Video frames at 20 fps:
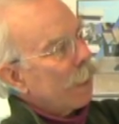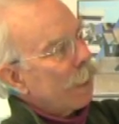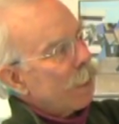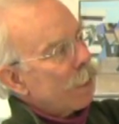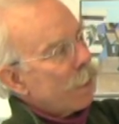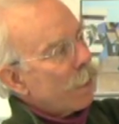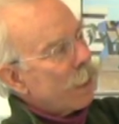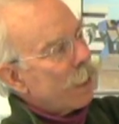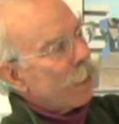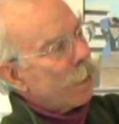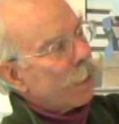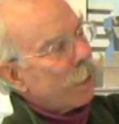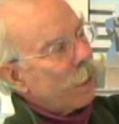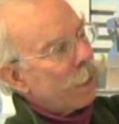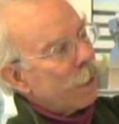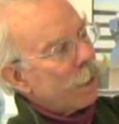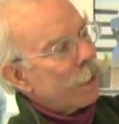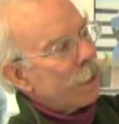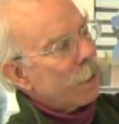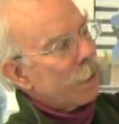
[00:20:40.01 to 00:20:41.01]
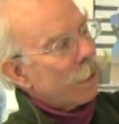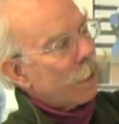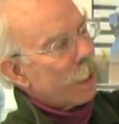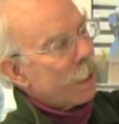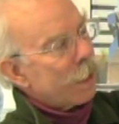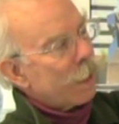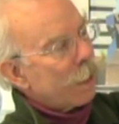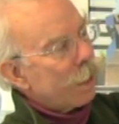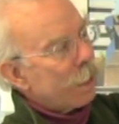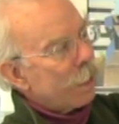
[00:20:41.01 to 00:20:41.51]
So I took this, or I
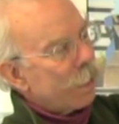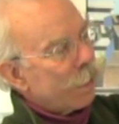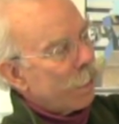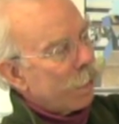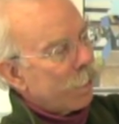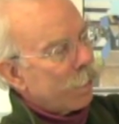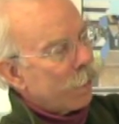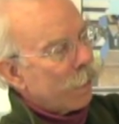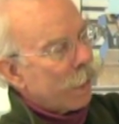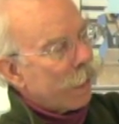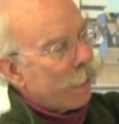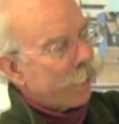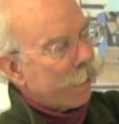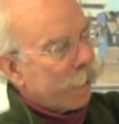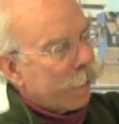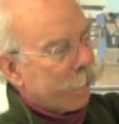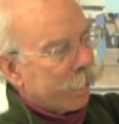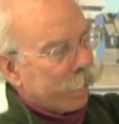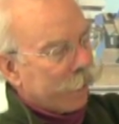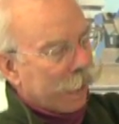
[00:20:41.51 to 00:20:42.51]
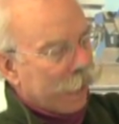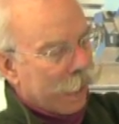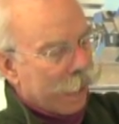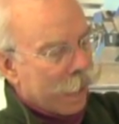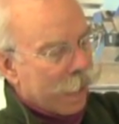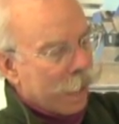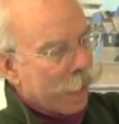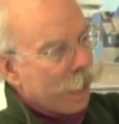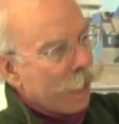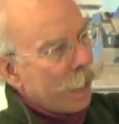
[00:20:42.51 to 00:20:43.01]
sent it to them, whatever,
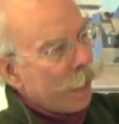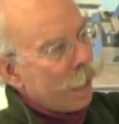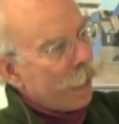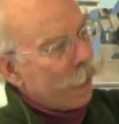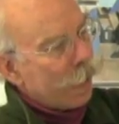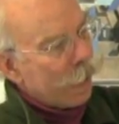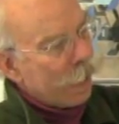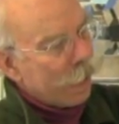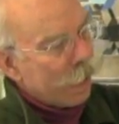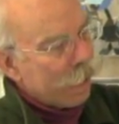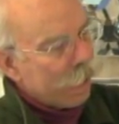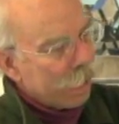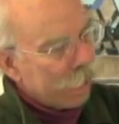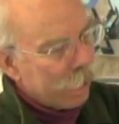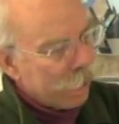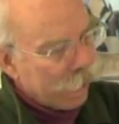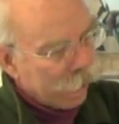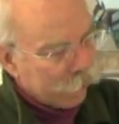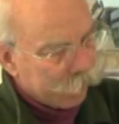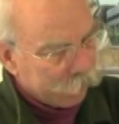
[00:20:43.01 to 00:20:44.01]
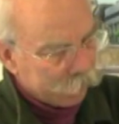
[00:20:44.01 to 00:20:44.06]
and